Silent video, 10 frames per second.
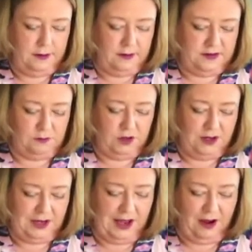So we're going
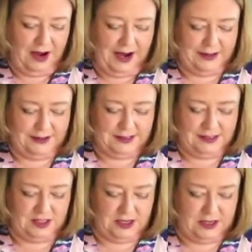to get our hands
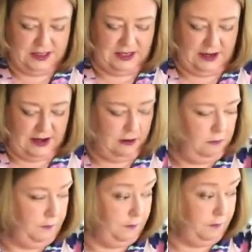dirty now.